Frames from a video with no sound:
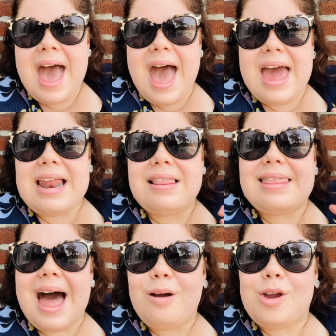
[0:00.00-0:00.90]
and
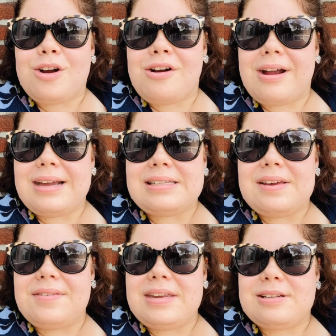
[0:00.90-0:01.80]
allow your
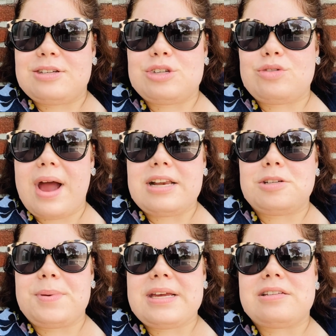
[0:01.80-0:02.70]
creativity to
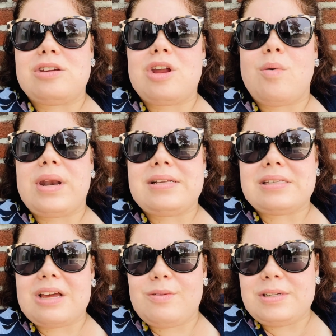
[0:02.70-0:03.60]
stretch, because you know what it's
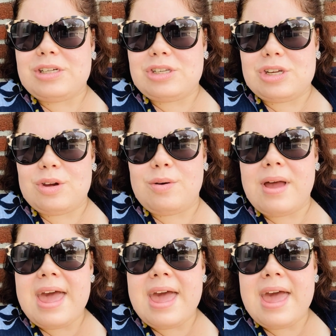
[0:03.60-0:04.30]
going to do?